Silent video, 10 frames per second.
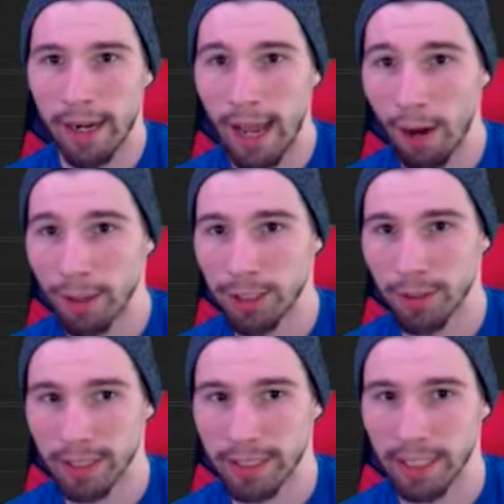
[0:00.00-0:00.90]
Now, as
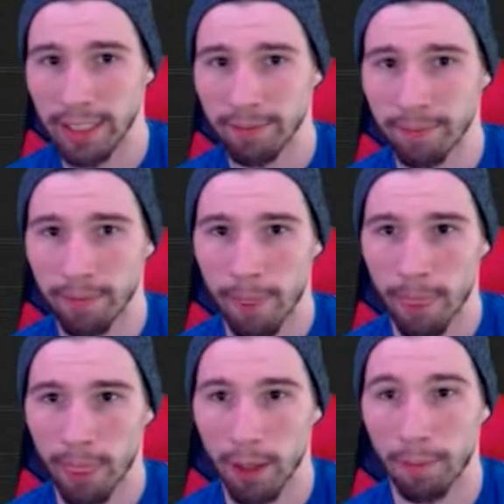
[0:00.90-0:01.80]
you can see,
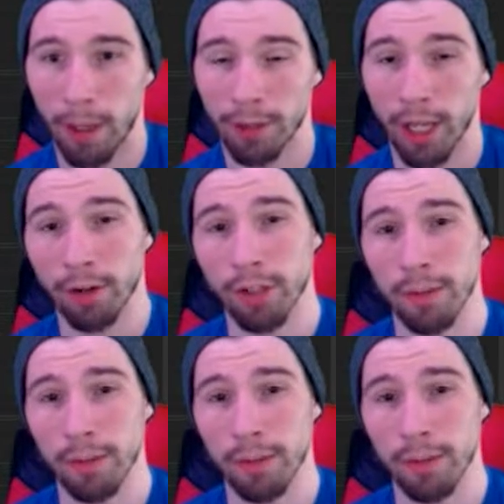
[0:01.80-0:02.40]
the ball not